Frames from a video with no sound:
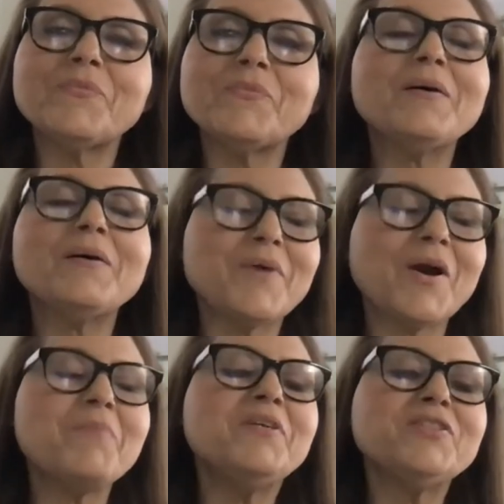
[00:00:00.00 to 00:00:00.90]
Well,
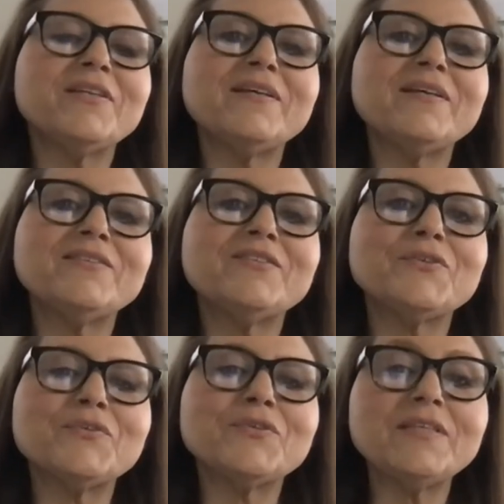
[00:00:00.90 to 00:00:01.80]
our mission is
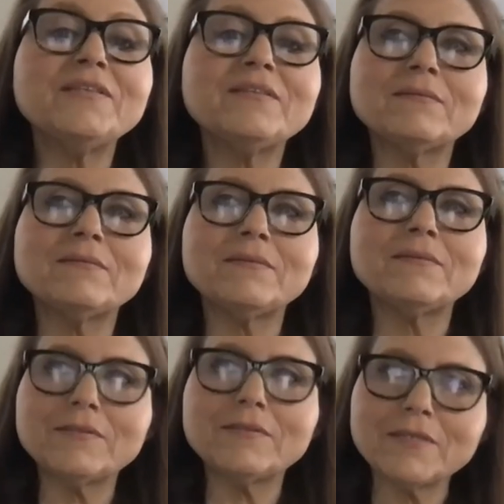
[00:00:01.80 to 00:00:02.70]
to destabilize
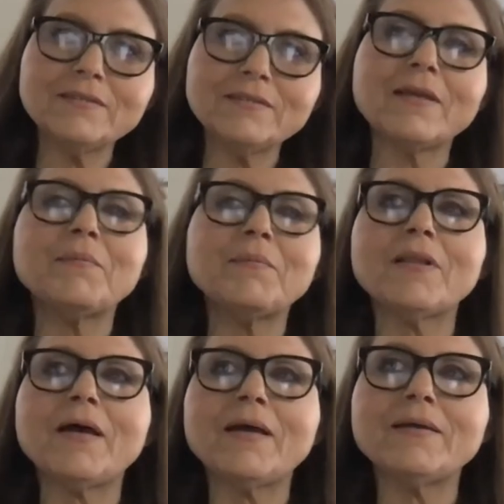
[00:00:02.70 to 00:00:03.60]

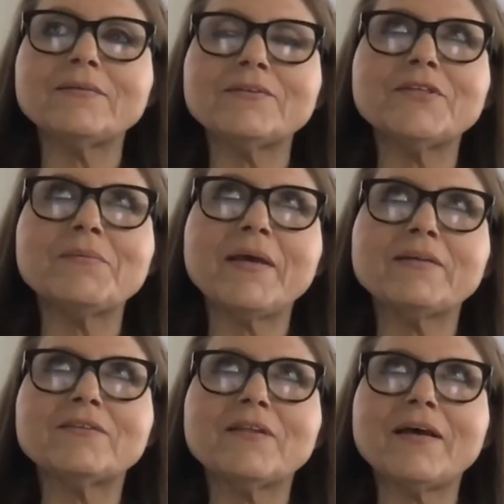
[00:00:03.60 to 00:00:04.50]
or
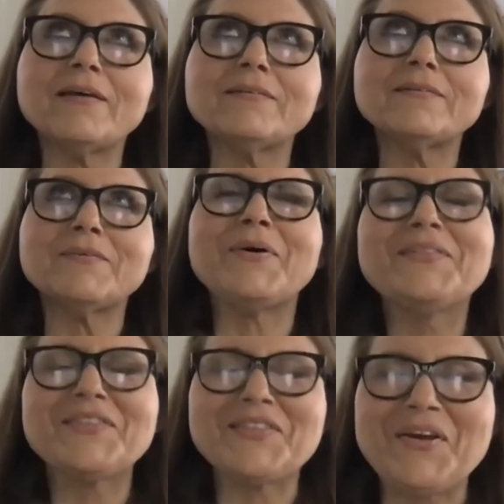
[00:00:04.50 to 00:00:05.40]
demantelize.
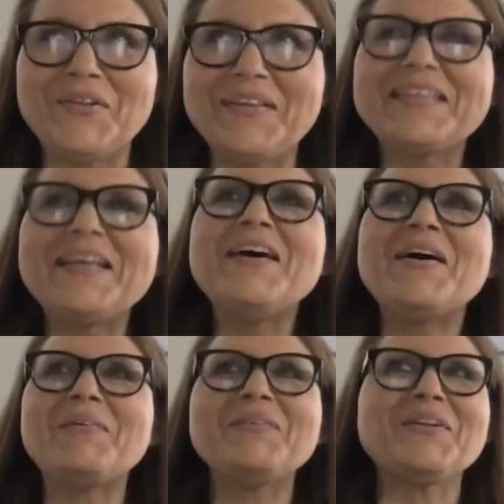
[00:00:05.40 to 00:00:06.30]

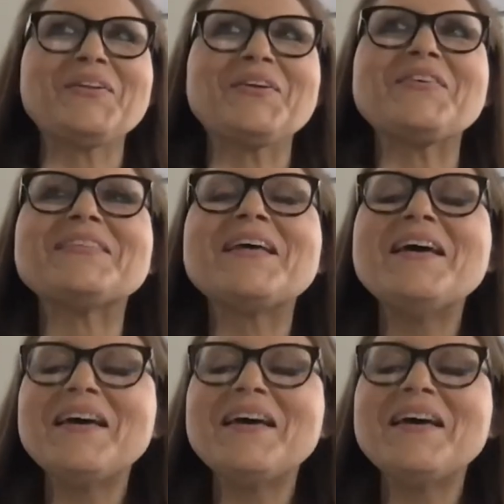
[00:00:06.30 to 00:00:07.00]
I'm a little nervous.